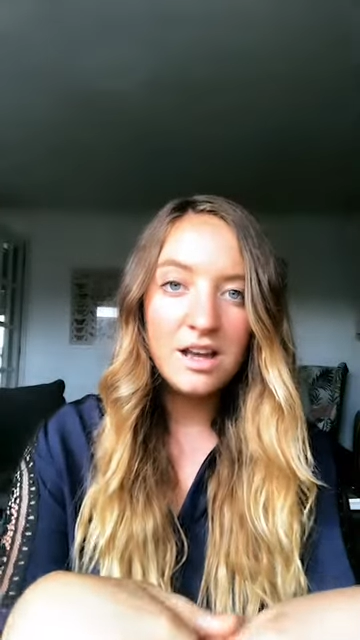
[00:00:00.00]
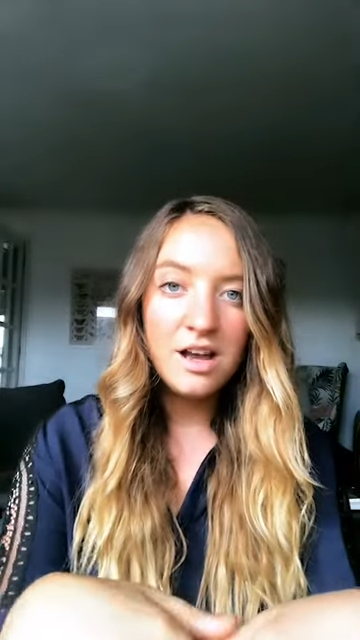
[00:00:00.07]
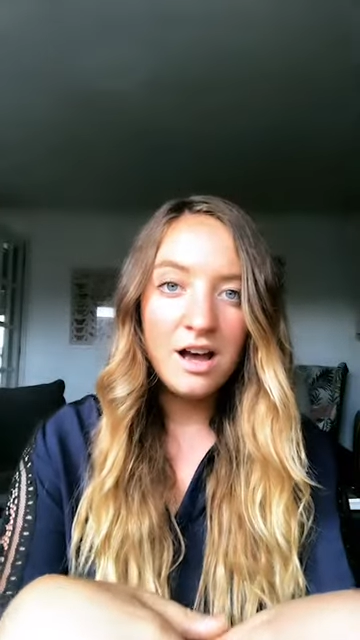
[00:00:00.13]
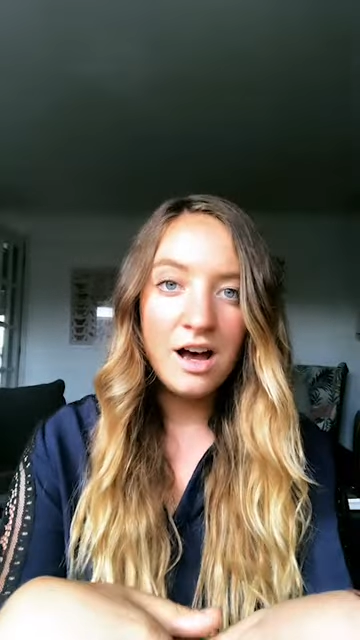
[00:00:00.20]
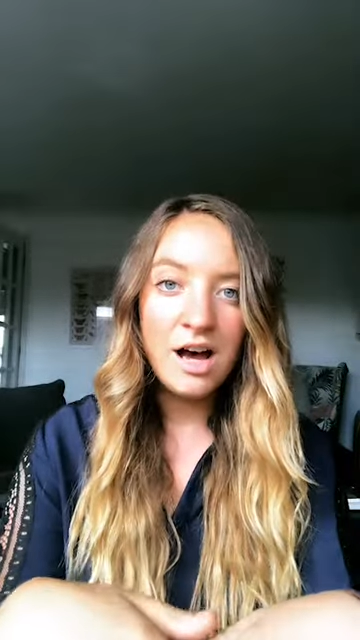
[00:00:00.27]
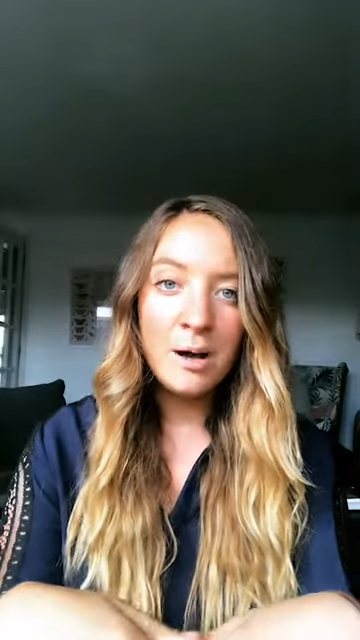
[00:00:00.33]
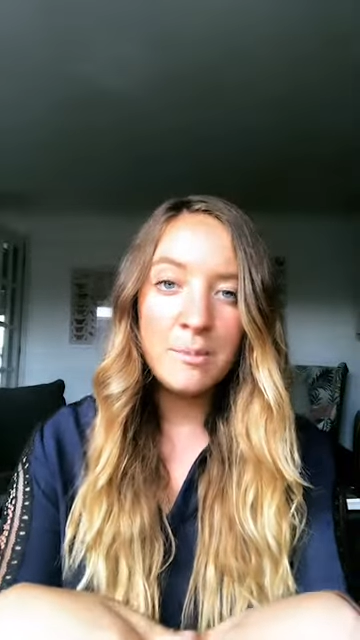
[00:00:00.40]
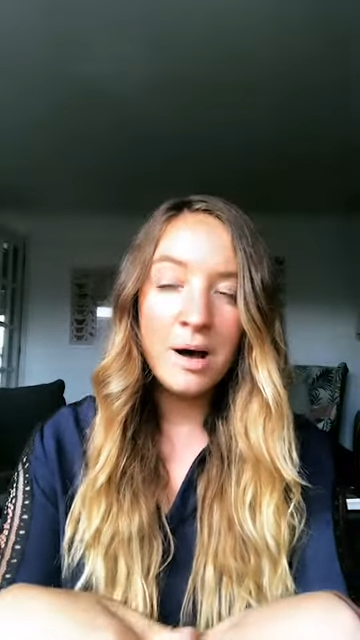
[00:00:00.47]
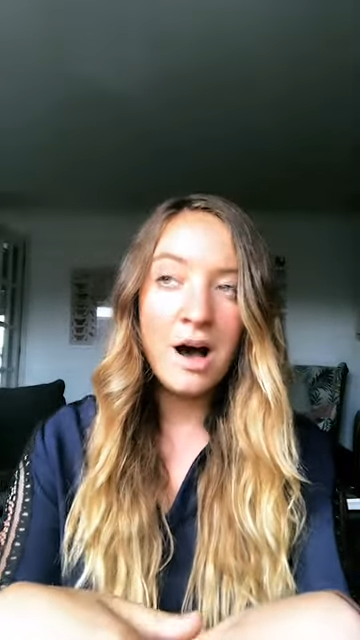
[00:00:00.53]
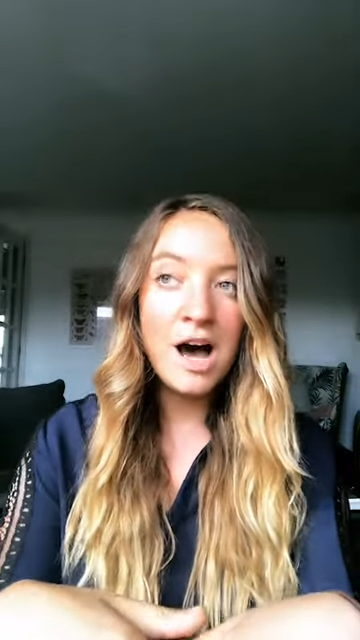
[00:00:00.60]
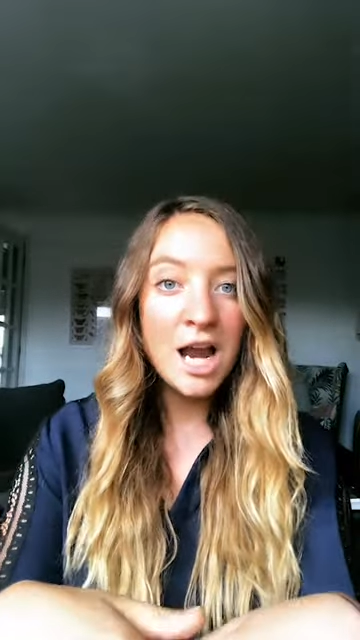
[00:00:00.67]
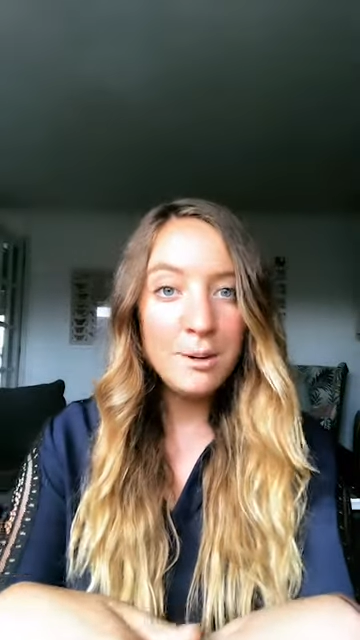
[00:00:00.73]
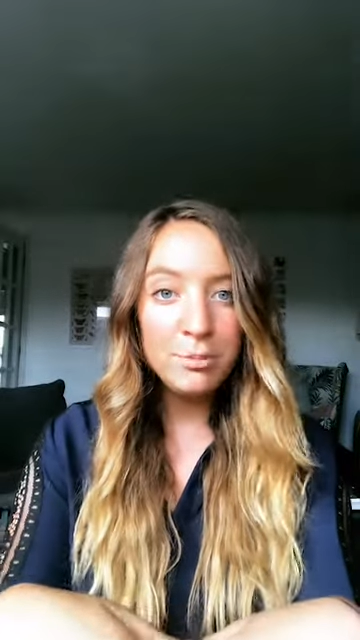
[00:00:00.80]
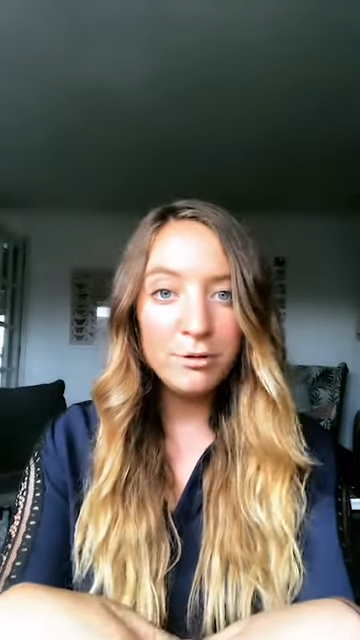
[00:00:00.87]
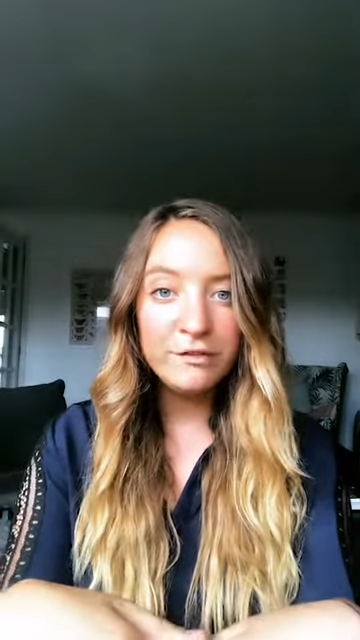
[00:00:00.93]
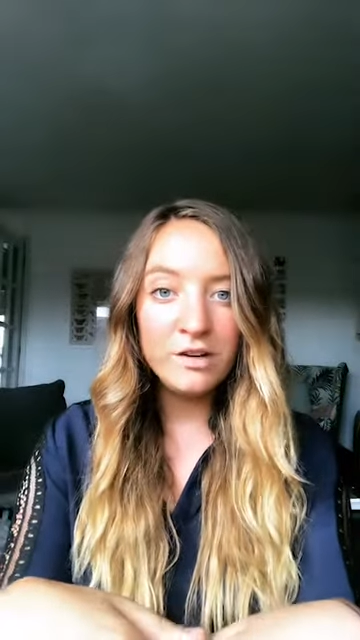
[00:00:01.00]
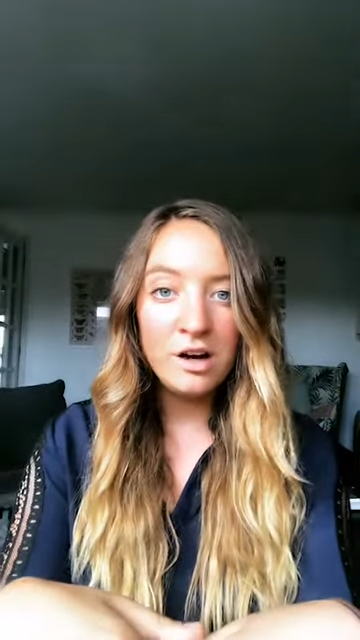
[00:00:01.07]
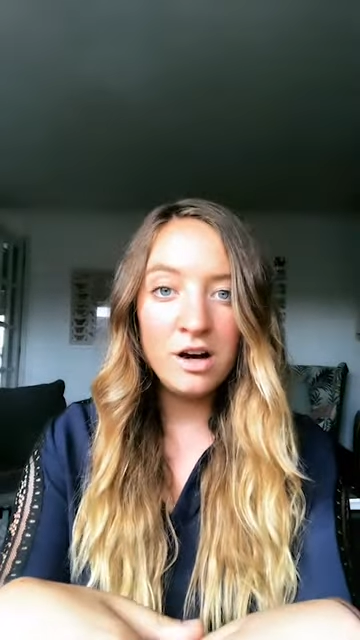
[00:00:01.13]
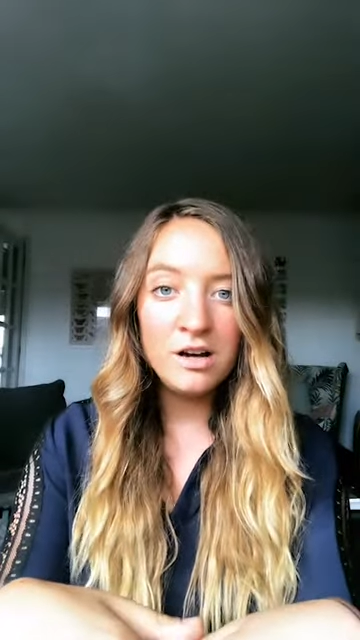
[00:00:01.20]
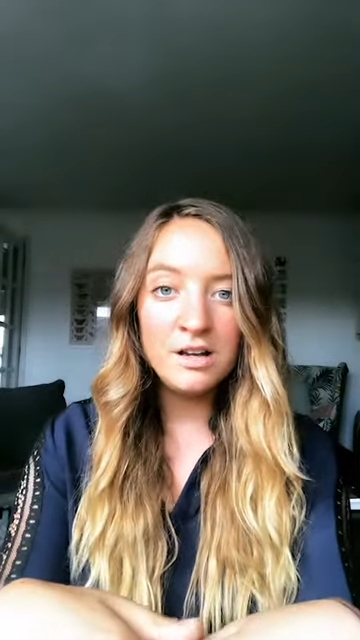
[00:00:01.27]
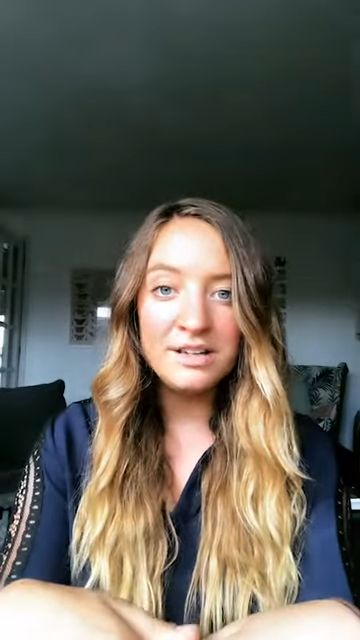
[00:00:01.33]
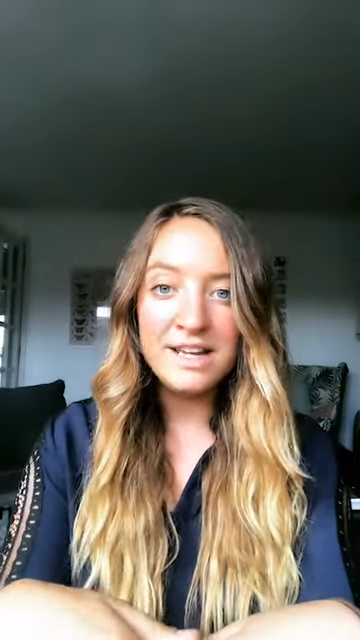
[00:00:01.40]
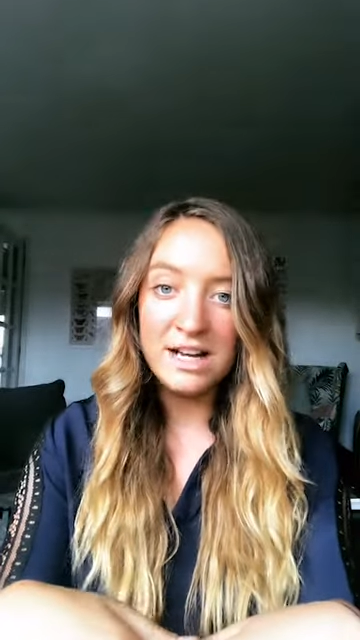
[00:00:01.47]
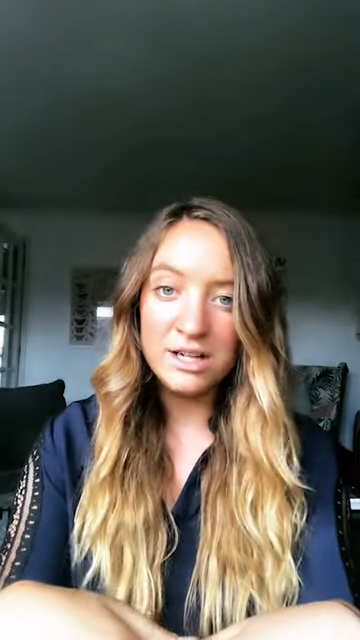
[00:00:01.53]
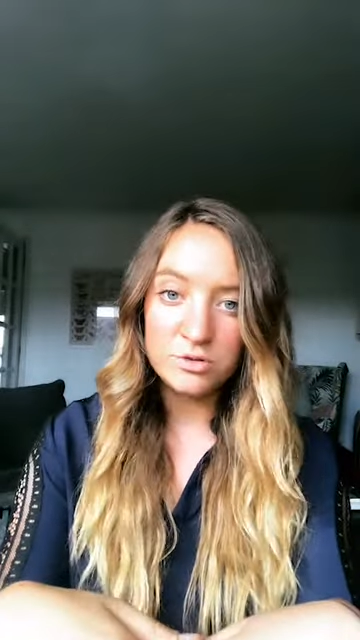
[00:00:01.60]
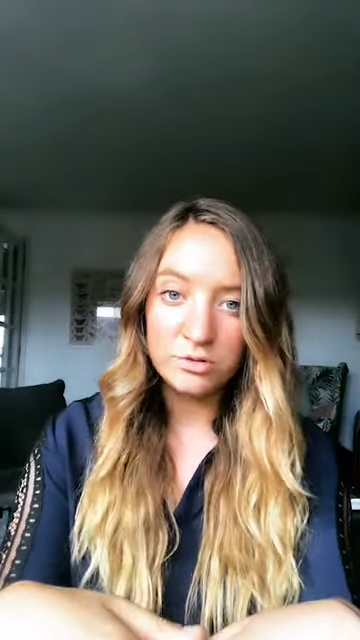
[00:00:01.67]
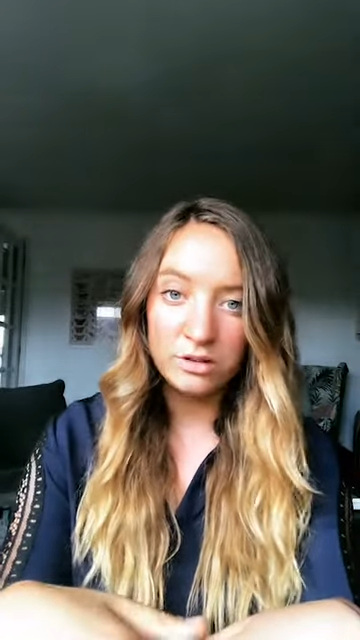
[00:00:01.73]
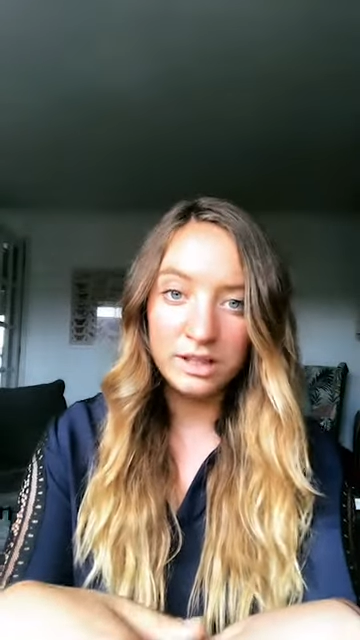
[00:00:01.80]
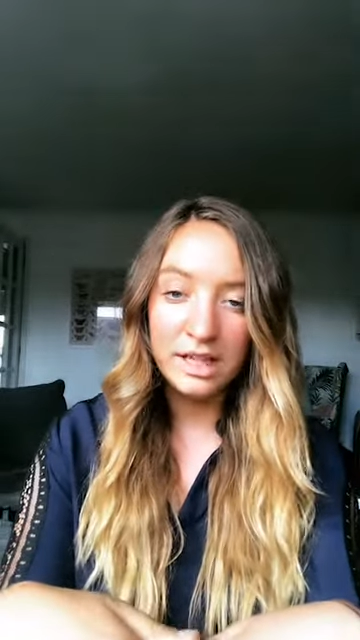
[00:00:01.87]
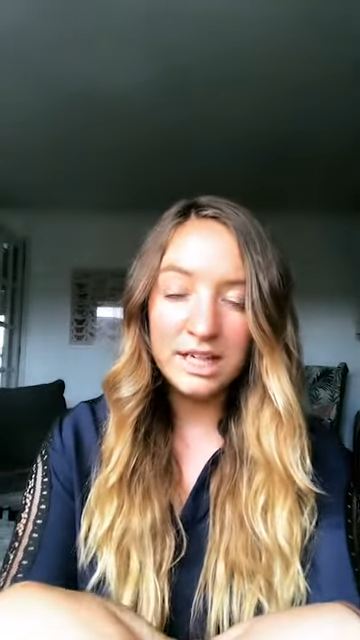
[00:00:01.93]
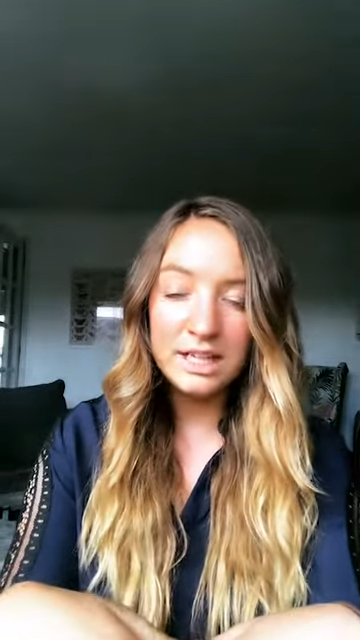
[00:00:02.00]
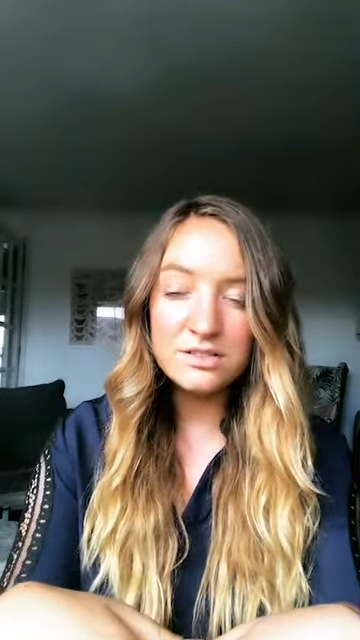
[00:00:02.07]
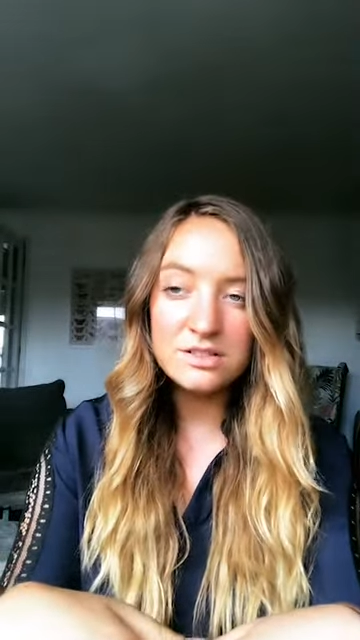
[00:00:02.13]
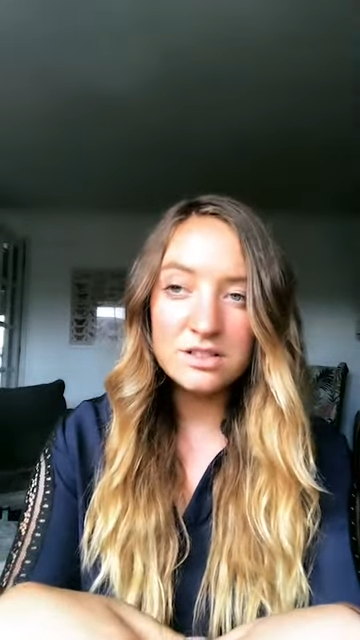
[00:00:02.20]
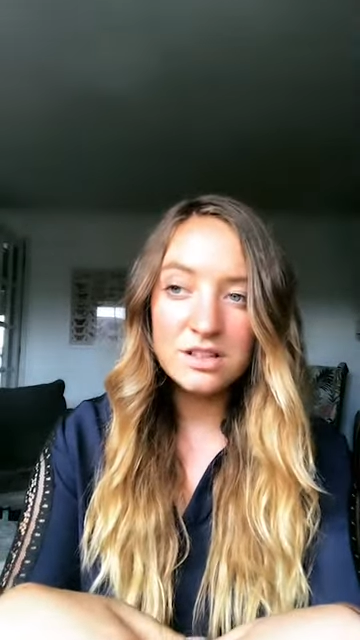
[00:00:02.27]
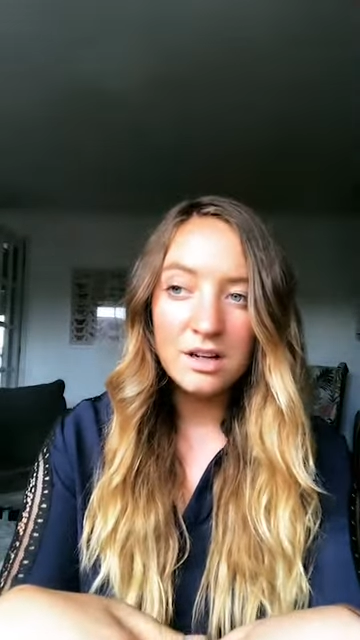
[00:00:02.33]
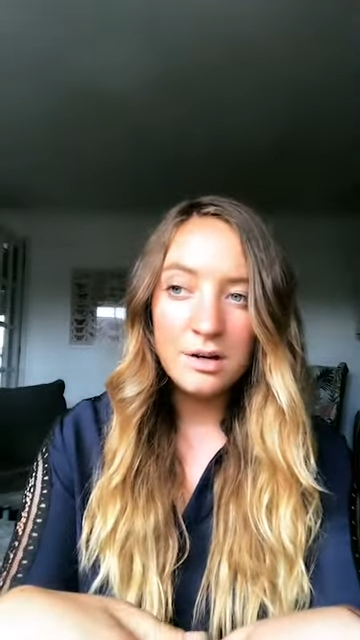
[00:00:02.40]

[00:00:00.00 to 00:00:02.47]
I prefer natural light.